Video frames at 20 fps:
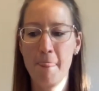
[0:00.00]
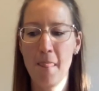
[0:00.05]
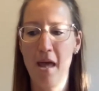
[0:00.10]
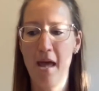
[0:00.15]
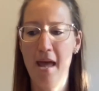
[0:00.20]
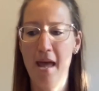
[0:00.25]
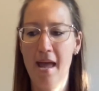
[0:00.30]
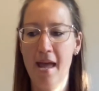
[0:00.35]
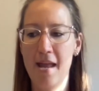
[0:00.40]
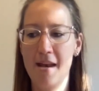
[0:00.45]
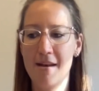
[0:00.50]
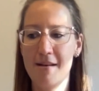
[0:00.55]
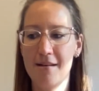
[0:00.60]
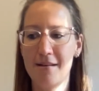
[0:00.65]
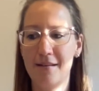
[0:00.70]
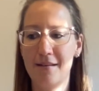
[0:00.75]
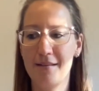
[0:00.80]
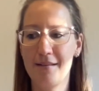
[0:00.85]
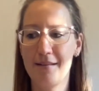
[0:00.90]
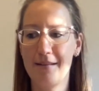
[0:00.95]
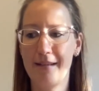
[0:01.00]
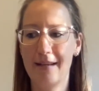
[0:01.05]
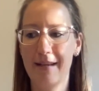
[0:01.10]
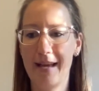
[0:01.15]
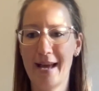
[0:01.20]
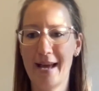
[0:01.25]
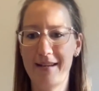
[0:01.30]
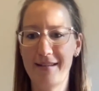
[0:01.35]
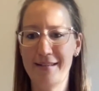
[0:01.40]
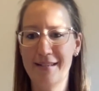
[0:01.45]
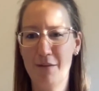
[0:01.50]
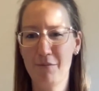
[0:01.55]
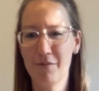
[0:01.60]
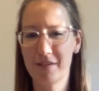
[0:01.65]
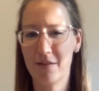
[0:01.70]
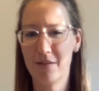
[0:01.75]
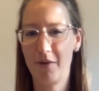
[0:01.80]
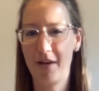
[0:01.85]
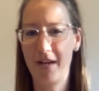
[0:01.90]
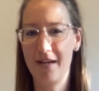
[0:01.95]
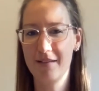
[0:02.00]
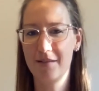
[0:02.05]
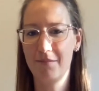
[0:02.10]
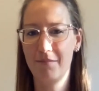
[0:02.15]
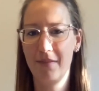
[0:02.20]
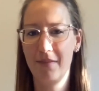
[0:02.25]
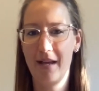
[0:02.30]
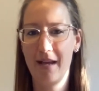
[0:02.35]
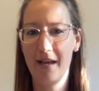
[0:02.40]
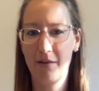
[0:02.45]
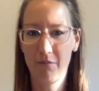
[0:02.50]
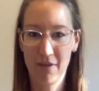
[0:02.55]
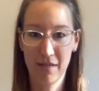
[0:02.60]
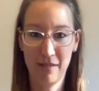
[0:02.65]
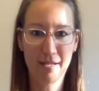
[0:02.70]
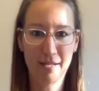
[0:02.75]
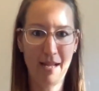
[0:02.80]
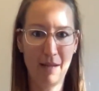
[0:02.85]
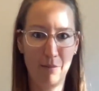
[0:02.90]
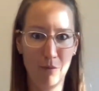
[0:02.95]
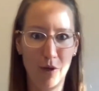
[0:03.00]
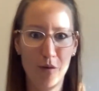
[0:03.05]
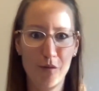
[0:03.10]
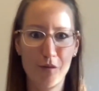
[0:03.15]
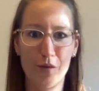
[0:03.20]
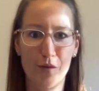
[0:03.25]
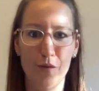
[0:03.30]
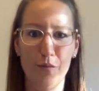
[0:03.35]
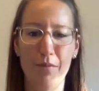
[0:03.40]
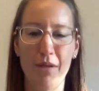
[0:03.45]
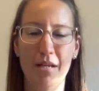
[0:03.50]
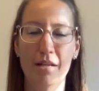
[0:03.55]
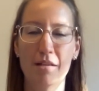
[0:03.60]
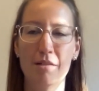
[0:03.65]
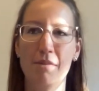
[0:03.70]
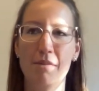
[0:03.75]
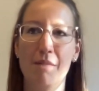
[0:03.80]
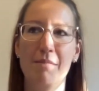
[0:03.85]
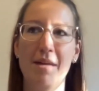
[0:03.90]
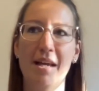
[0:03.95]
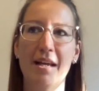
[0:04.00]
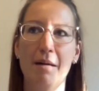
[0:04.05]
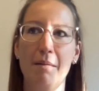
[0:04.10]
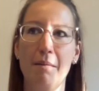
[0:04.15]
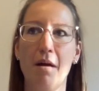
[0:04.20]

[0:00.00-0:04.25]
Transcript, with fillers: and had a date with someone else, and like when it came closer to being intimate, I'm like,